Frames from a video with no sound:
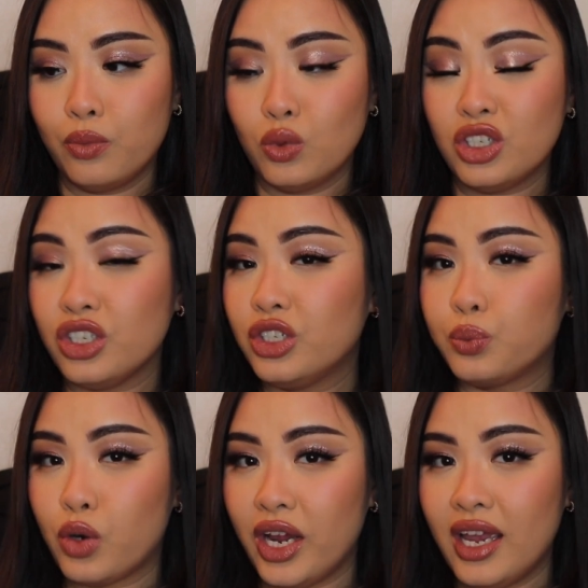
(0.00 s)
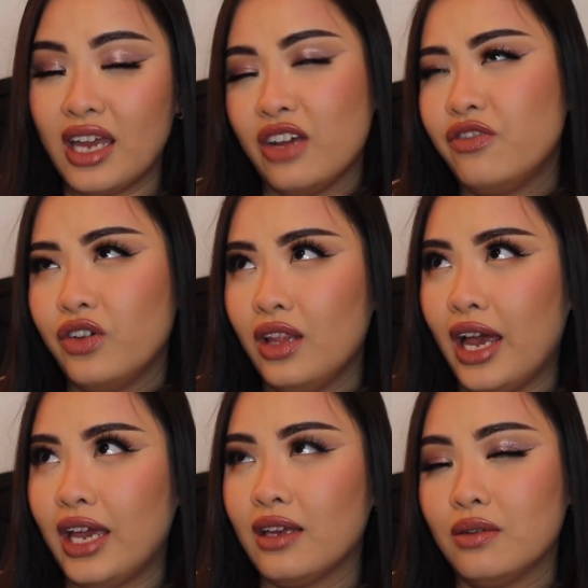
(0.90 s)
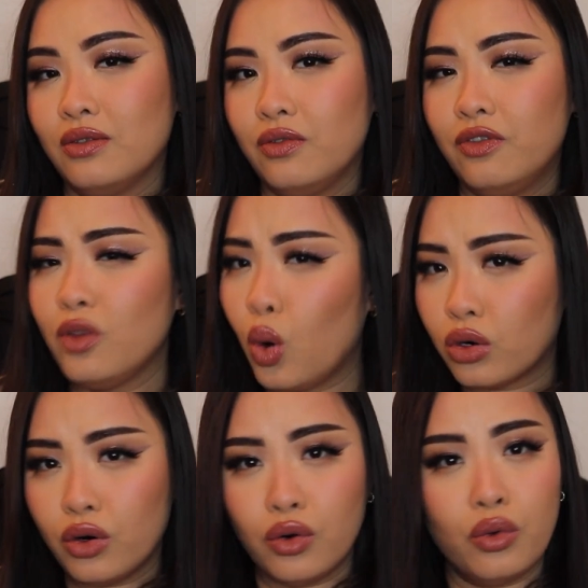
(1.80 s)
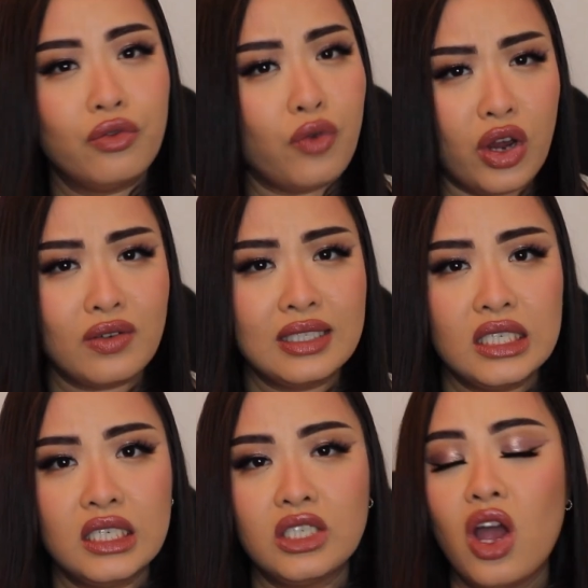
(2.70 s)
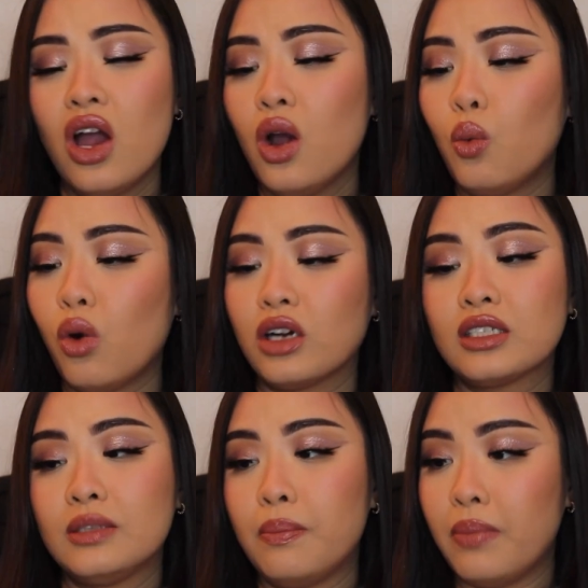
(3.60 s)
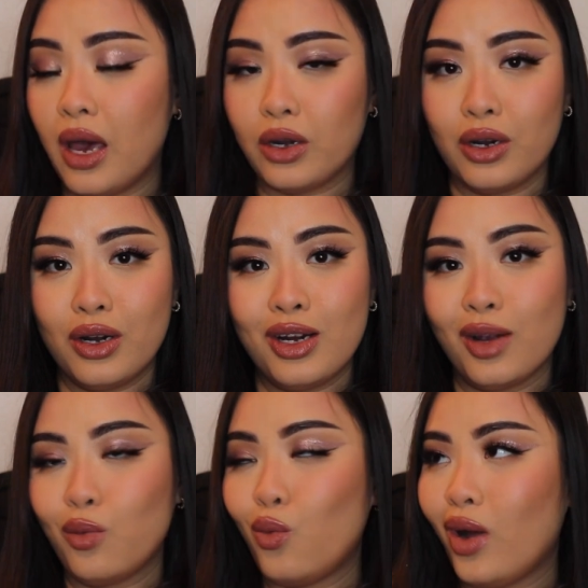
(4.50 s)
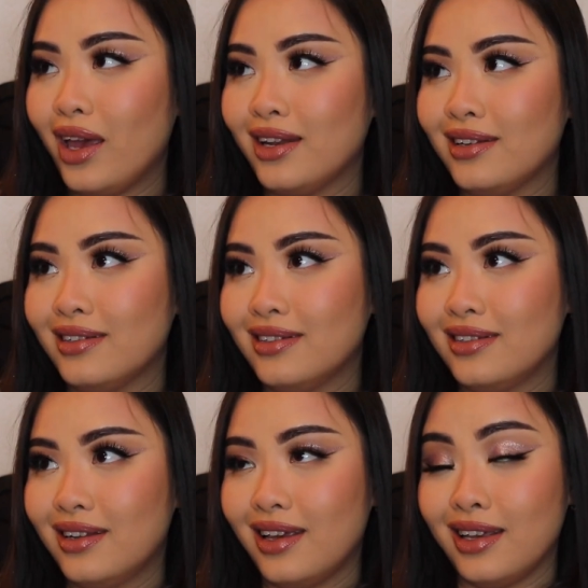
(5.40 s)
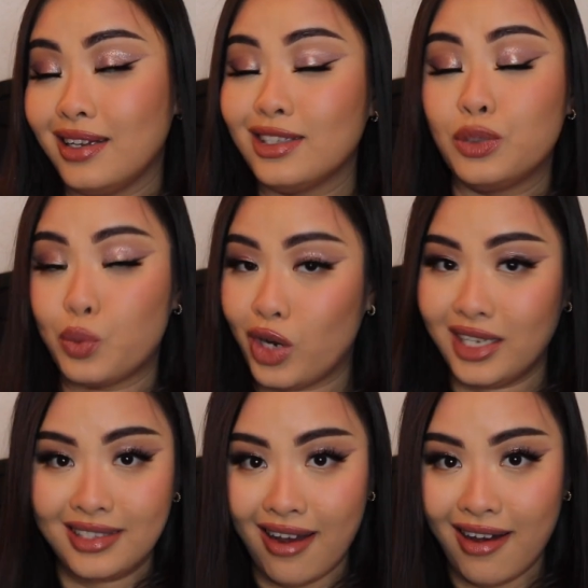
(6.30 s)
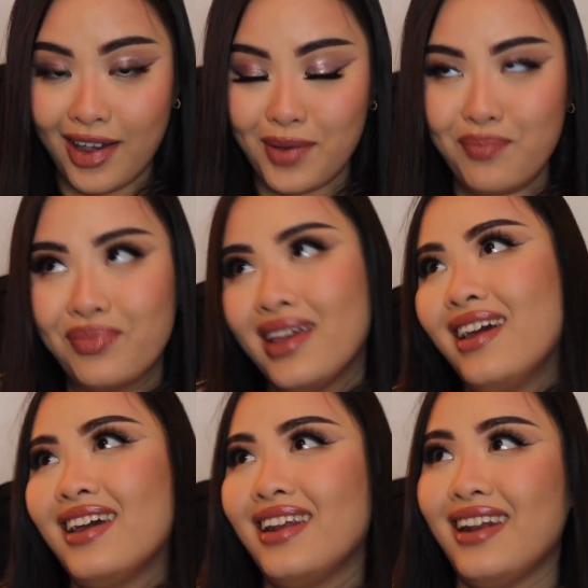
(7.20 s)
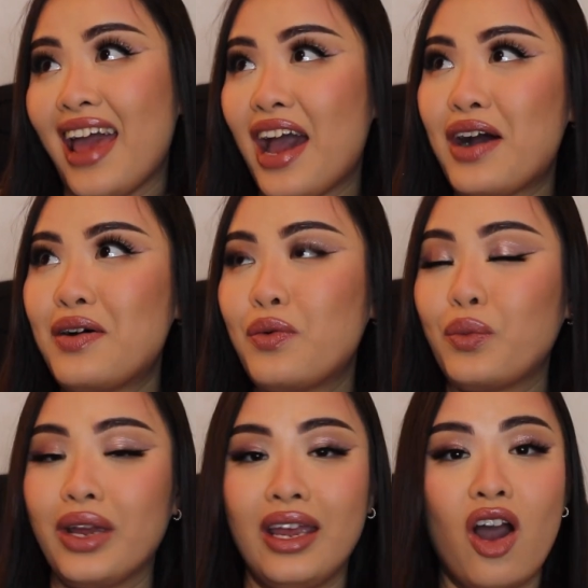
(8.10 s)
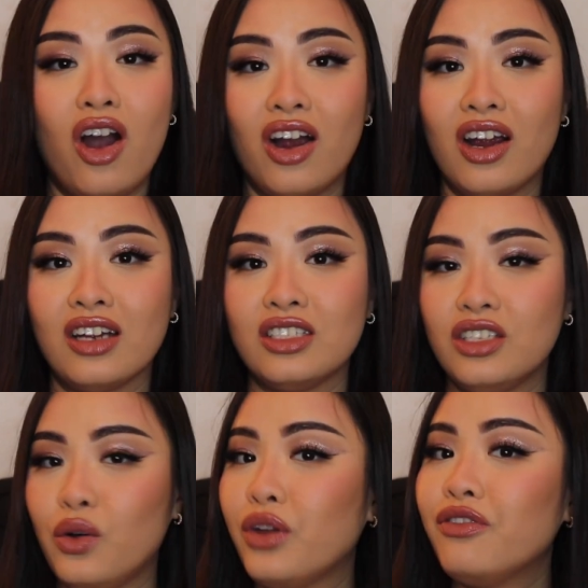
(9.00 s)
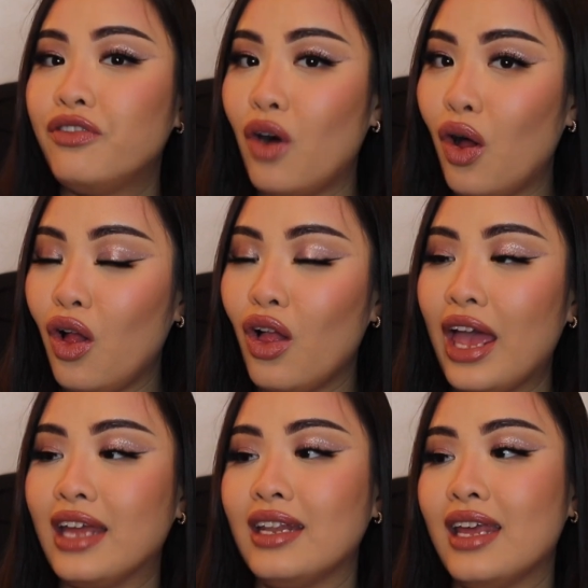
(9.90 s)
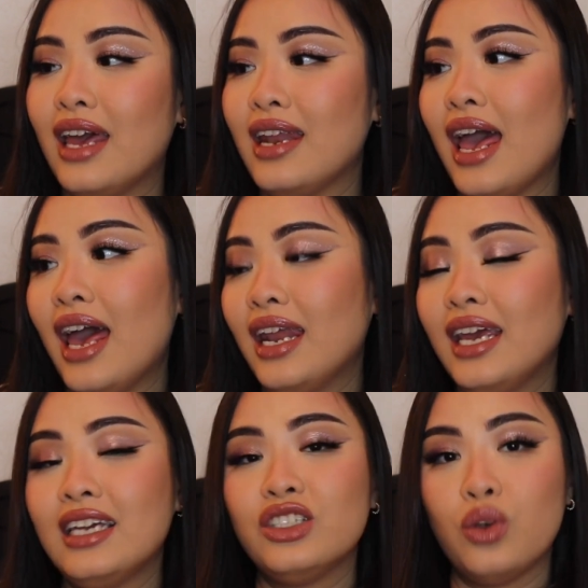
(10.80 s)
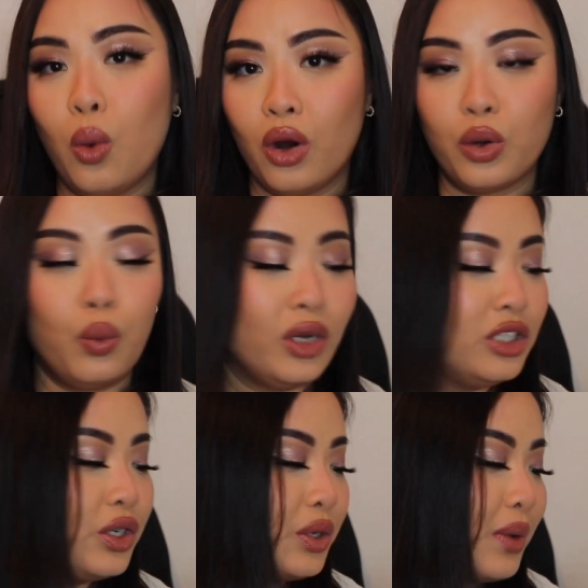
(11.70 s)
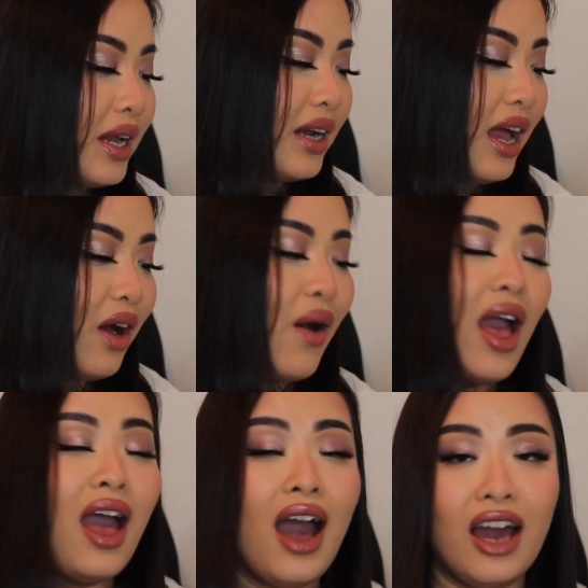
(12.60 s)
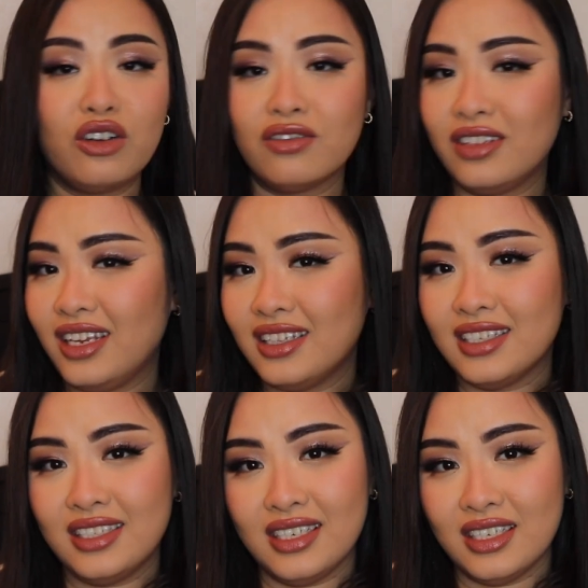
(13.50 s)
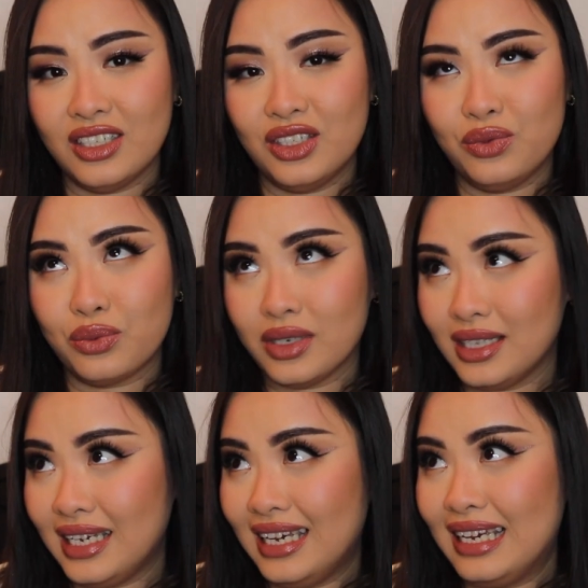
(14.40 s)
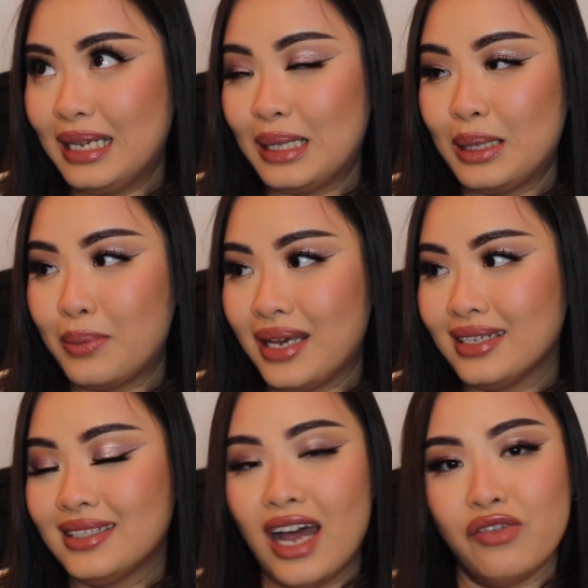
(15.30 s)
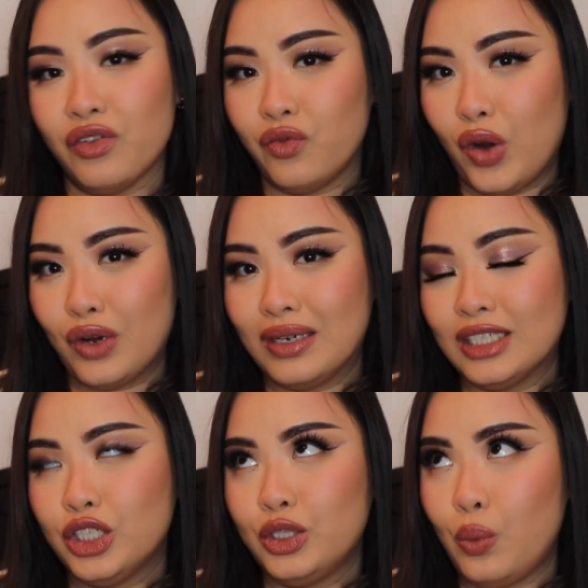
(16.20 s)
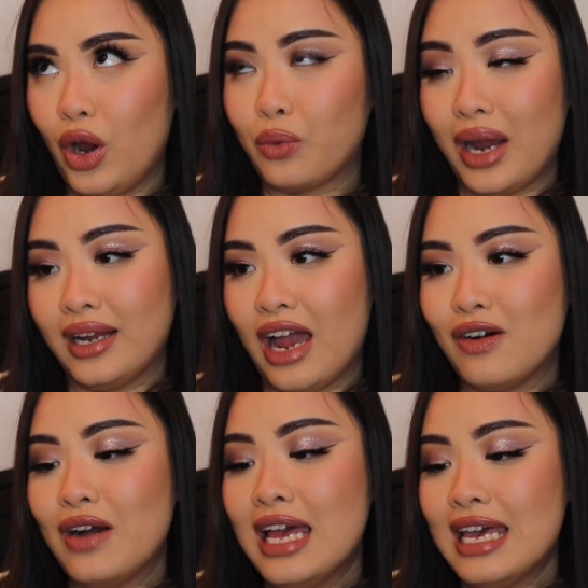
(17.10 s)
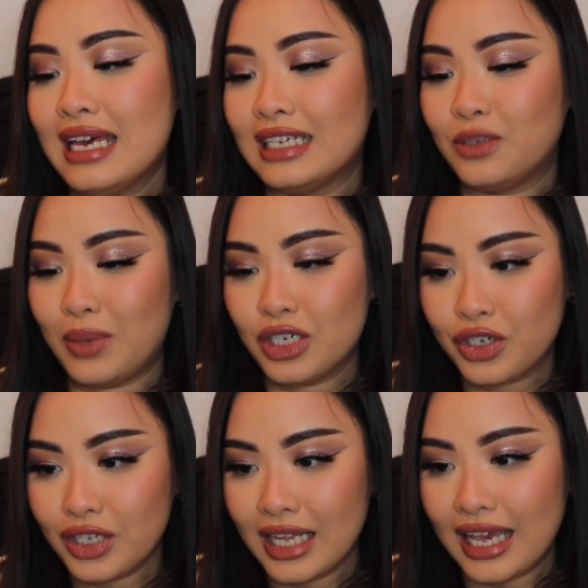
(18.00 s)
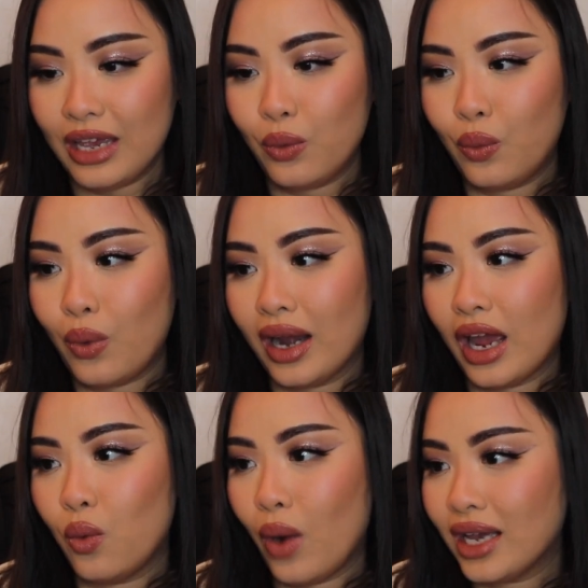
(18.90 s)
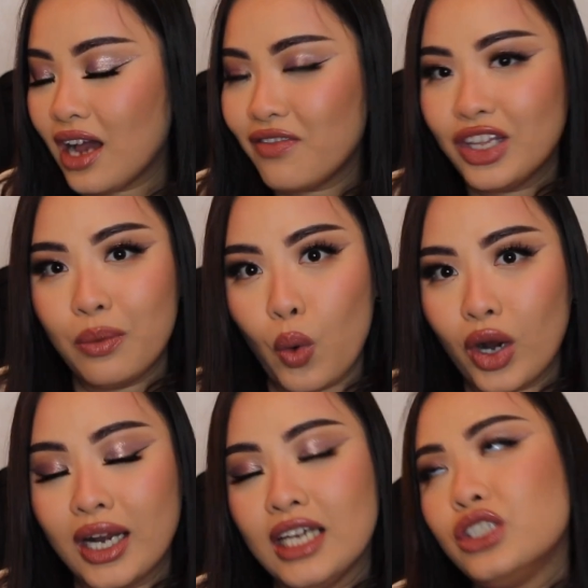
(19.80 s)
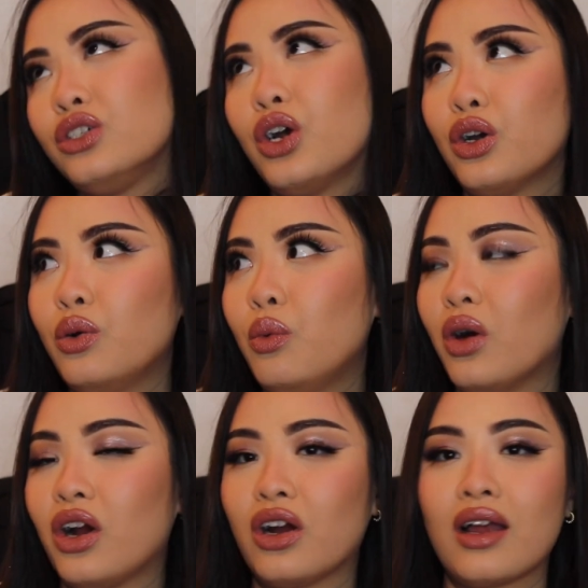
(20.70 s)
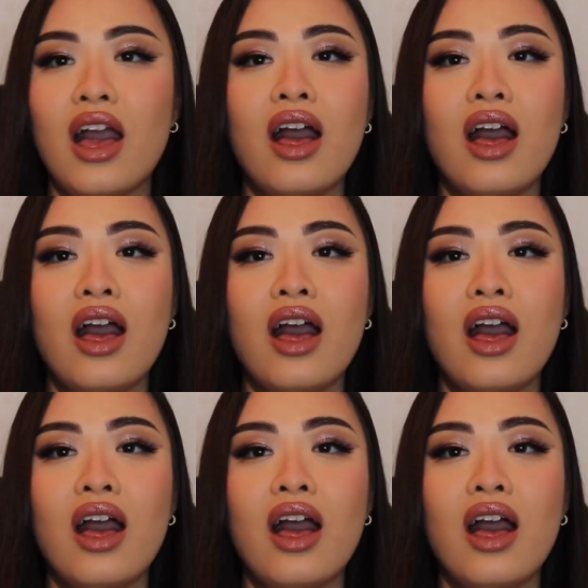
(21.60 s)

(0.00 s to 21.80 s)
which is spring, and I feel like floral fragrances works better when it is springtime. Now we are still in fall and then heading toward winter right now. I don't think this is really the best type of fragrance to wear right now, especially when I wake up in the morning to go to work.